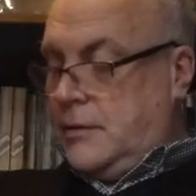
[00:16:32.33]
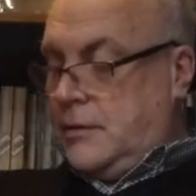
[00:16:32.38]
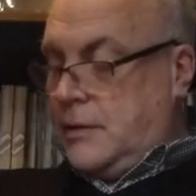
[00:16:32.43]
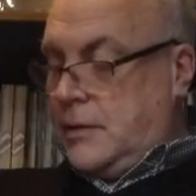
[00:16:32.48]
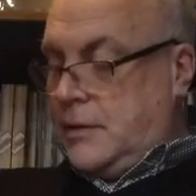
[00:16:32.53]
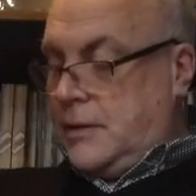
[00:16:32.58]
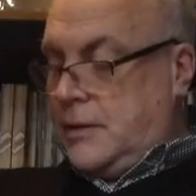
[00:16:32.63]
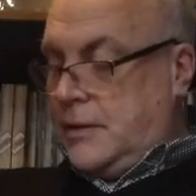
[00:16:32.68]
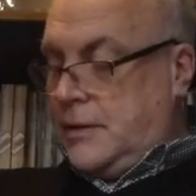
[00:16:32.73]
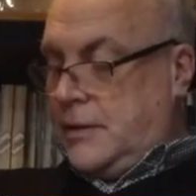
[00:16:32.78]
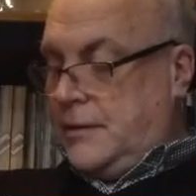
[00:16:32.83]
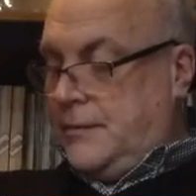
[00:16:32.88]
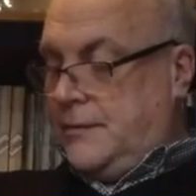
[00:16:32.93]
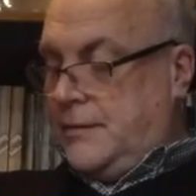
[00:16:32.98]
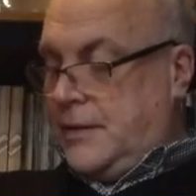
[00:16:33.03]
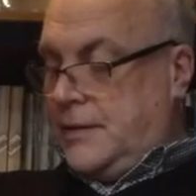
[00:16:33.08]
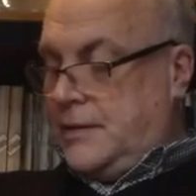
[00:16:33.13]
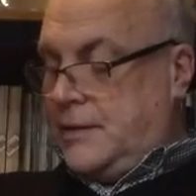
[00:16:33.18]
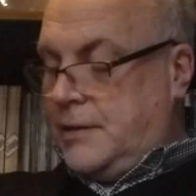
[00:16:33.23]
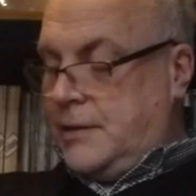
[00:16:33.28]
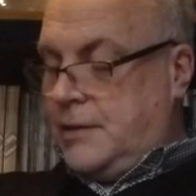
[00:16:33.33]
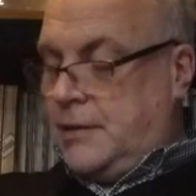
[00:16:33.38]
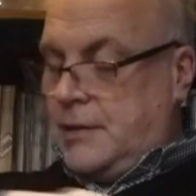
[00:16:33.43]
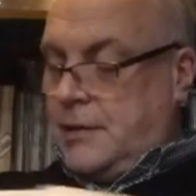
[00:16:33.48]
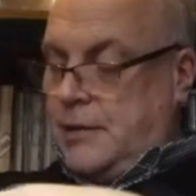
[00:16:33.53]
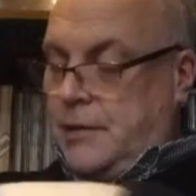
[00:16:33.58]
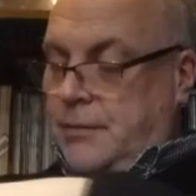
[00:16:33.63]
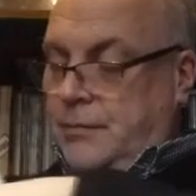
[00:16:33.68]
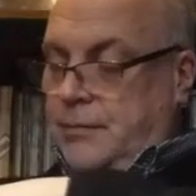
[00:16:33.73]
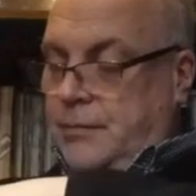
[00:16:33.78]
like if there's
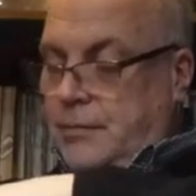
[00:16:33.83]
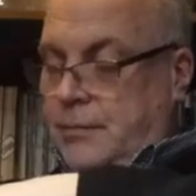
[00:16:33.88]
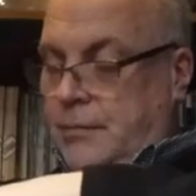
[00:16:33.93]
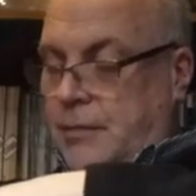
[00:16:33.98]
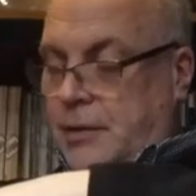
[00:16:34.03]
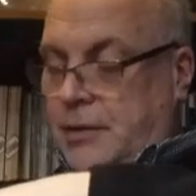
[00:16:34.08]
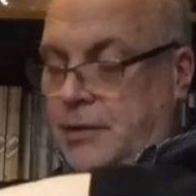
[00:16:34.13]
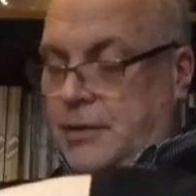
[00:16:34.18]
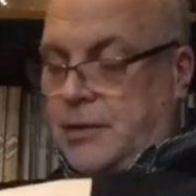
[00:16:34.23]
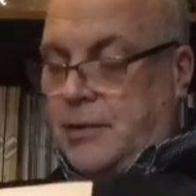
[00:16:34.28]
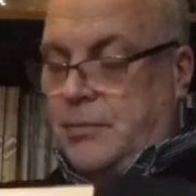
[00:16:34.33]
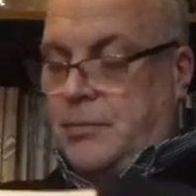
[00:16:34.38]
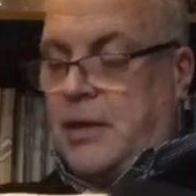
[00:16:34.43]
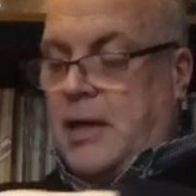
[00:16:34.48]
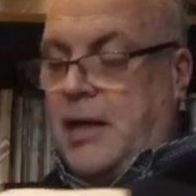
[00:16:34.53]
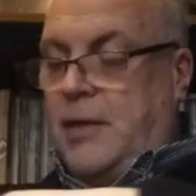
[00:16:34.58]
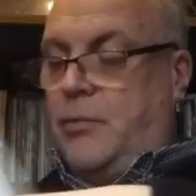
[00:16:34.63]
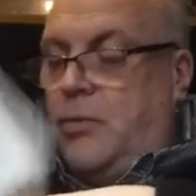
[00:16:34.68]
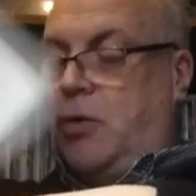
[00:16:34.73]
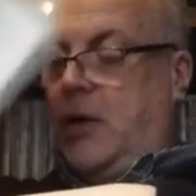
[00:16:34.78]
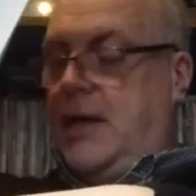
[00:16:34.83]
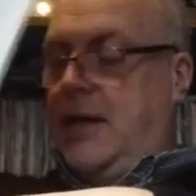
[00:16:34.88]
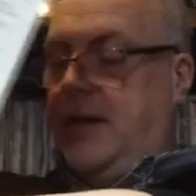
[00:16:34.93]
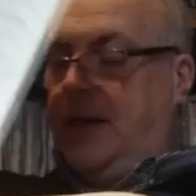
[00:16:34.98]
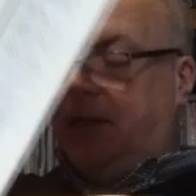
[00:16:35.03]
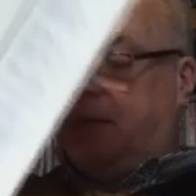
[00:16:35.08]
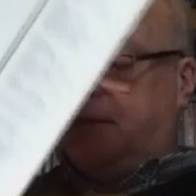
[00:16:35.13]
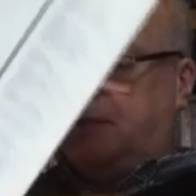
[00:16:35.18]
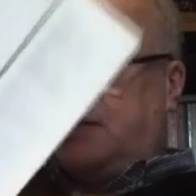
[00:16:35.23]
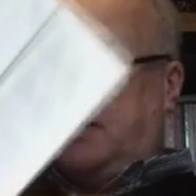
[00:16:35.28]
a just a plain white
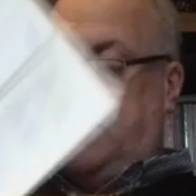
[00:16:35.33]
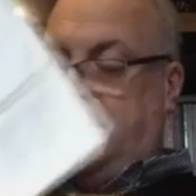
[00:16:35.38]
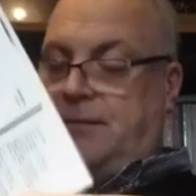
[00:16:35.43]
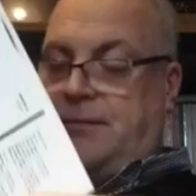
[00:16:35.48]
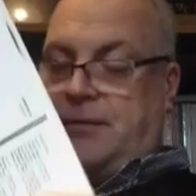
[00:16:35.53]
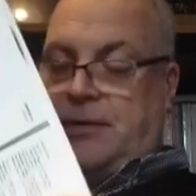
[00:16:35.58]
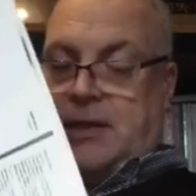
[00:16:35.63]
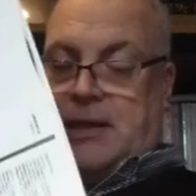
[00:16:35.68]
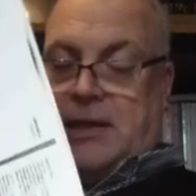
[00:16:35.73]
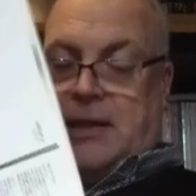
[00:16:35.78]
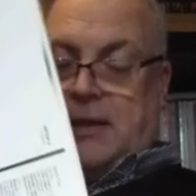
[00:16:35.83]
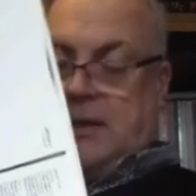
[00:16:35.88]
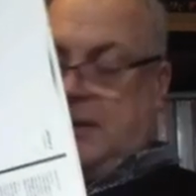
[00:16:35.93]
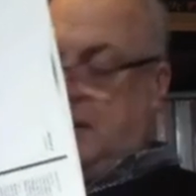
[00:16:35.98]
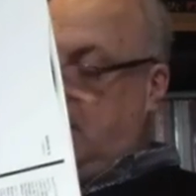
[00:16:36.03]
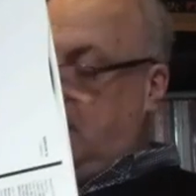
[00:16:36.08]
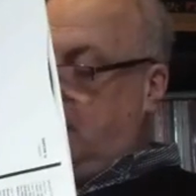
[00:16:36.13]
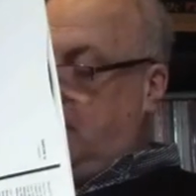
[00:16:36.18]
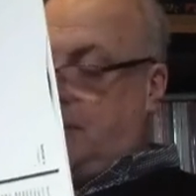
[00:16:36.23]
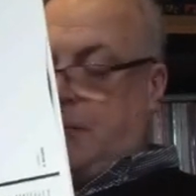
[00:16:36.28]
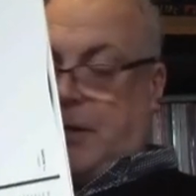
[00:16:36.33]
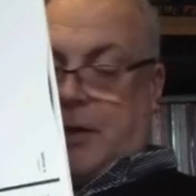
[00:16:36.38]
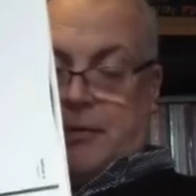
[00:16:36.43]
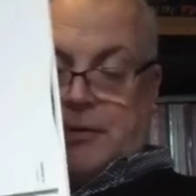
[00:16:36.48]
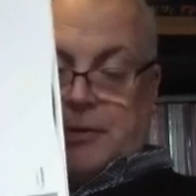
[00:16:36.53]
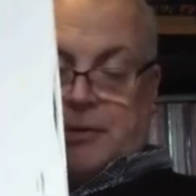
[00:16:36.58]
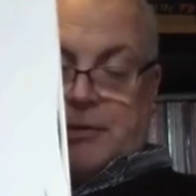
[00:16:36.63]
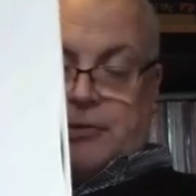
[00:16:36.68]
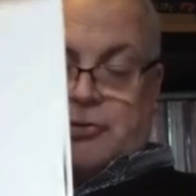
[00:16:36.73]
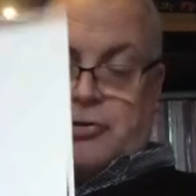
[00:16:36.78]
inner sleeve for the
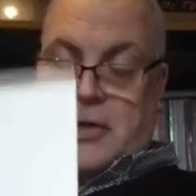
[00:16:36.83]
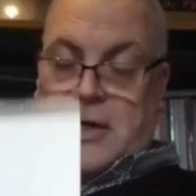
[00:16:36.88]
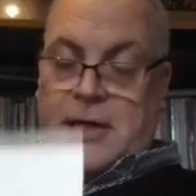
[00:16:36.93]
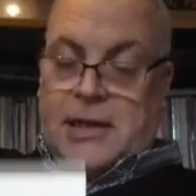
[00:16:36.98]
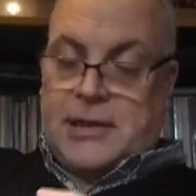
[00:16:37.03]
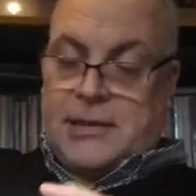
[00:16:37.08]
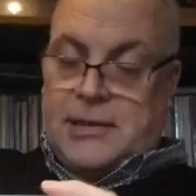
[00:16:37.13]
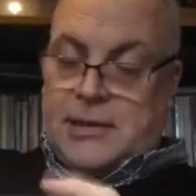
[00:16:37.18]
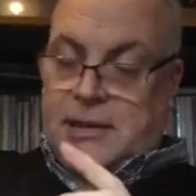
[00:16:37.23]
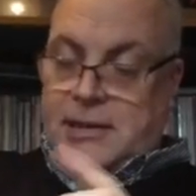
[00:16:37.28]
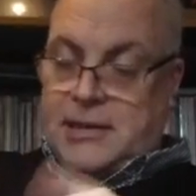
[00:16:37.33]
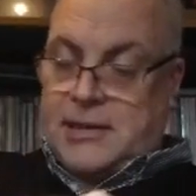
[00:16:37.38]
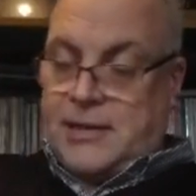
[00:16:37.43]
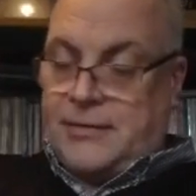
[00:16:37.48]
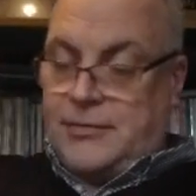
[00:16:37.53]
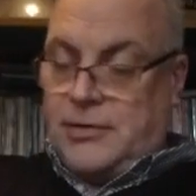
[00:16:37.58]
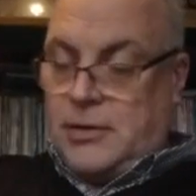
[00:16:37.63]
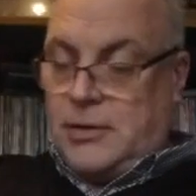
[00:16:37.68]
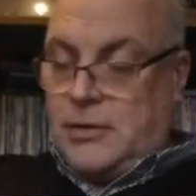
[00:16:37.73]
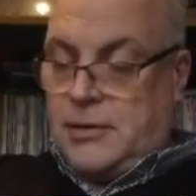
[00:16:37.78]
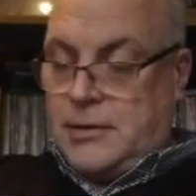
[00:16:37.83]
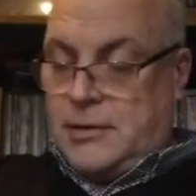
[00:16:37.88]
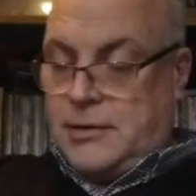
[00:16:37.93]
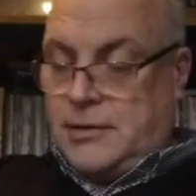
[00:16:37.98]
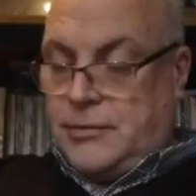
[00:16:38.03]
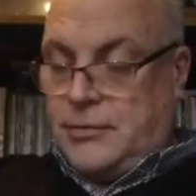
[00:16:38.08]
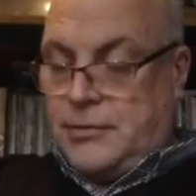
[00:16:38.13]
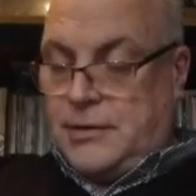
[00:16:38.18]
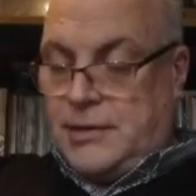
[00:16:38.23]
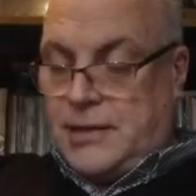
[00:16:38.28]
bonus tracks. Let's have a look.
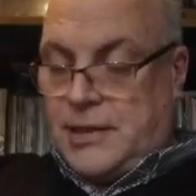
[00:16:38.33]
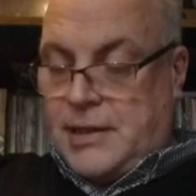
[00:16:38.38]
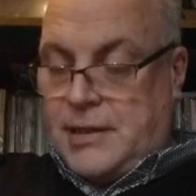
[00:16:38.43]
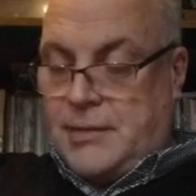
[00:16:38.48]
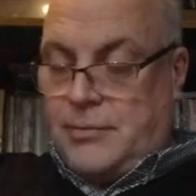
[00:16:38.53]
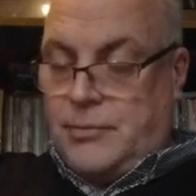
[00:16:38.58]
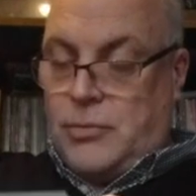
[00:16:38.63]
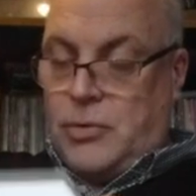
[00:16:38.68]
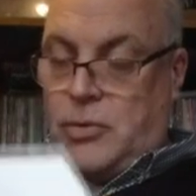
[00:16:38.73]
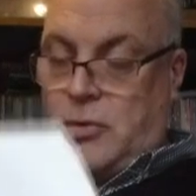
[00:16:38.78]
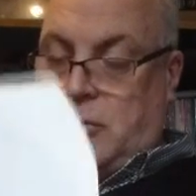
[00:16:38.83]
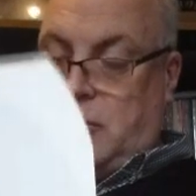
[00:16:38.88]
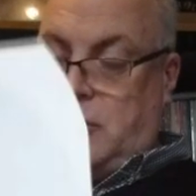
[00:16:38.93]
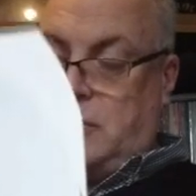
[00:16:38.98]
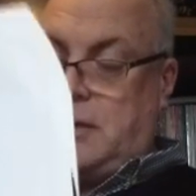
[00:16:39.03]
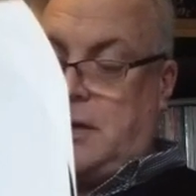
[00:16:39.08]
Or is there more?